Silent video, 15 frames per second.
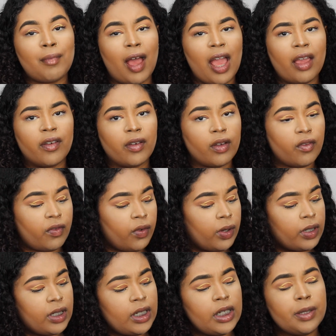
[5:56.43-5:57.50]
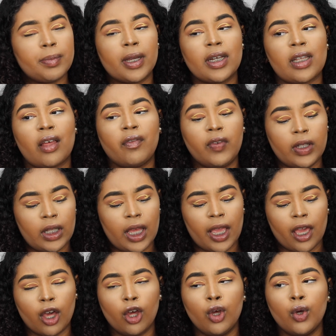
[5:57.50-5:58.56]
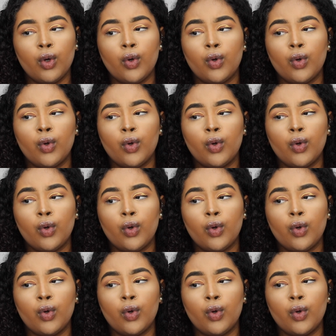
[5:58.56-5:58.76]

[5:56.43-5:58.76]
my falsies because I feel like,